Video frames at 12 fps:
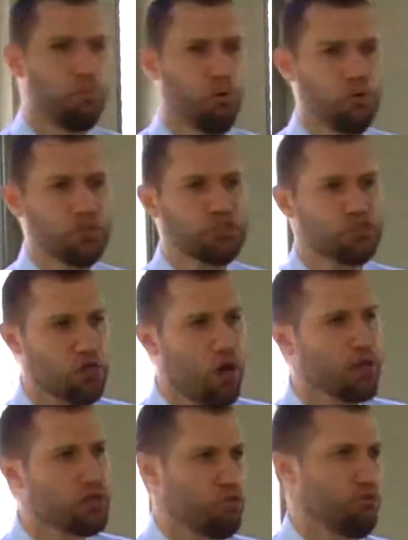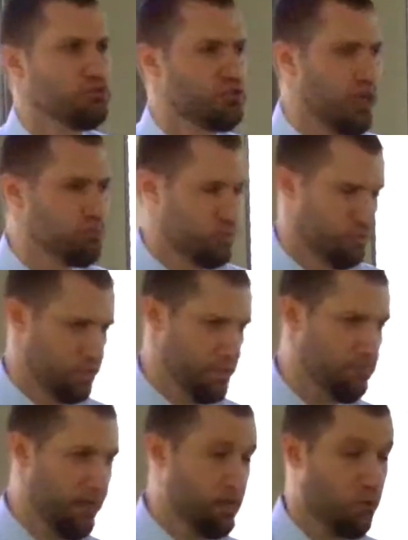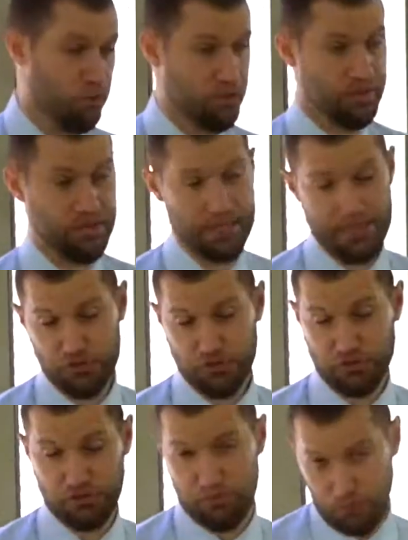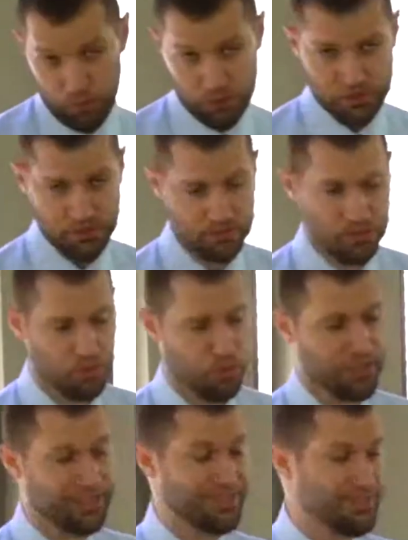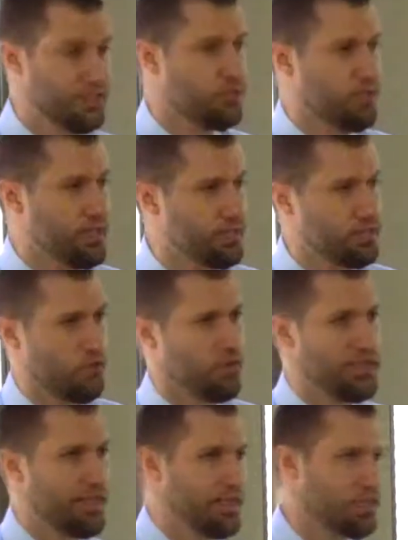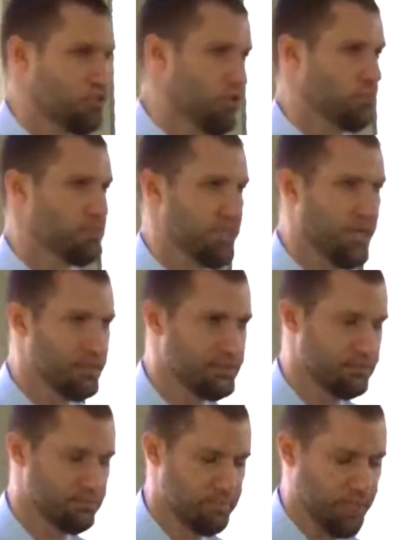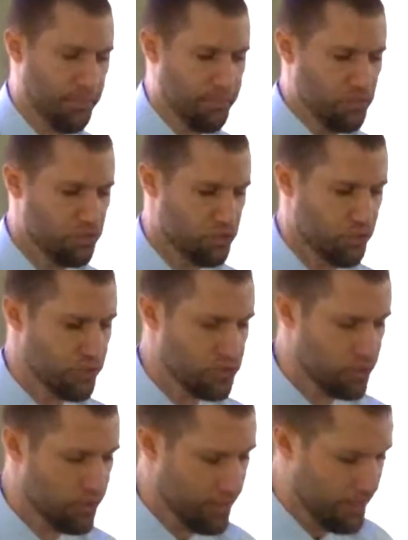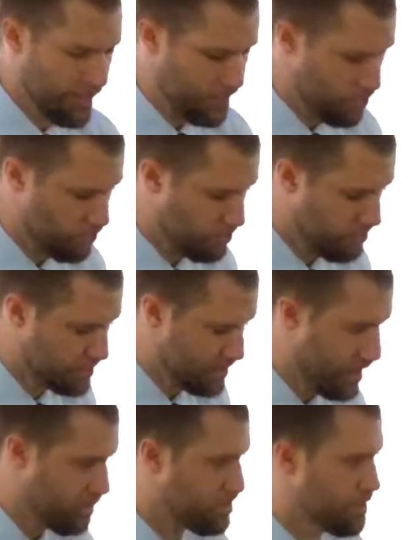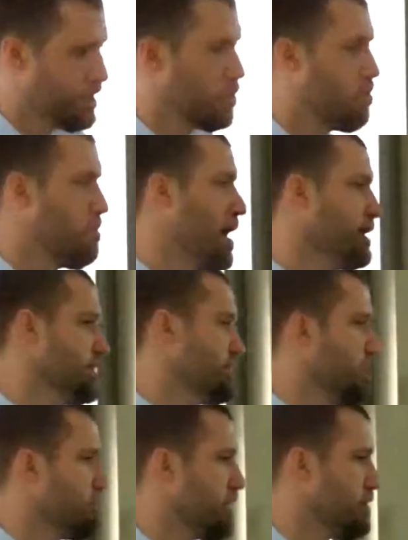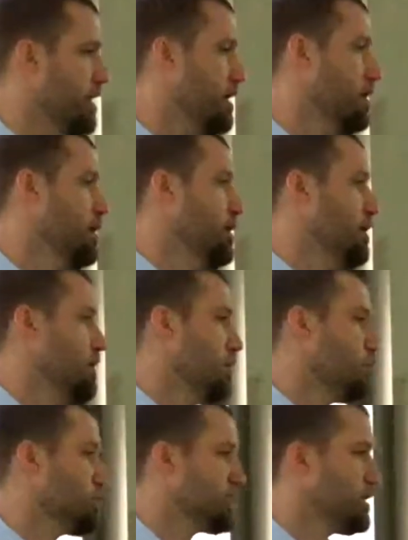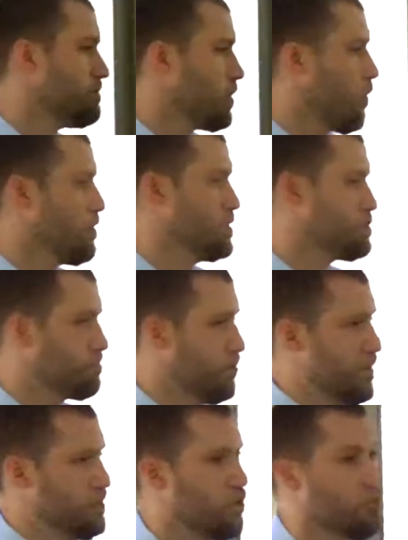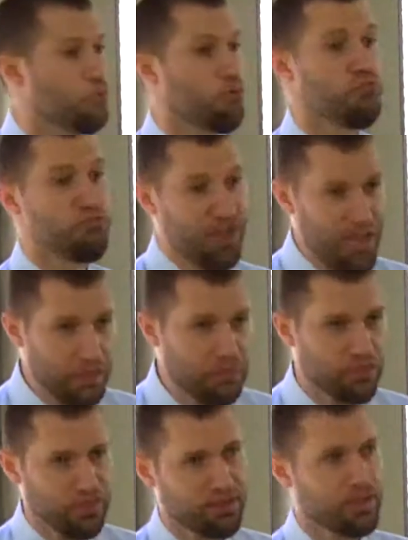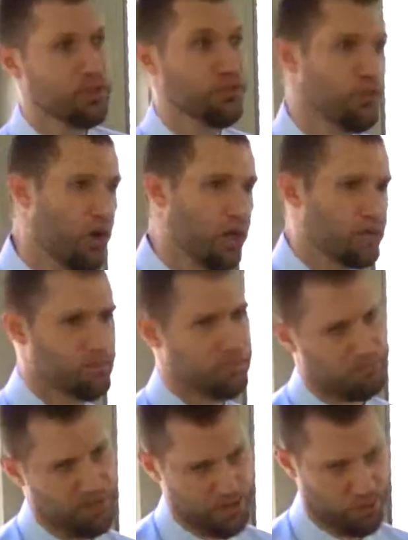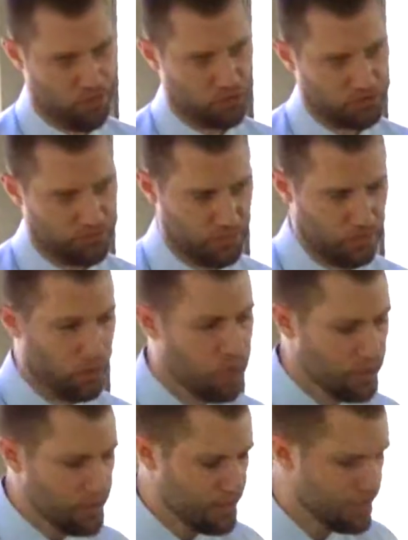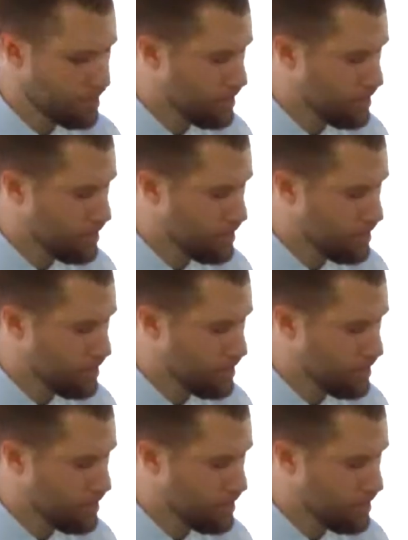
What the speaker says: Paul started off chapter 3 by calling the Galatians fools who were considering going and getting circumcised and becoming Jewish in order to be saved. And he reminded them that they received the Holy Spirit through faith, not by the works of the law.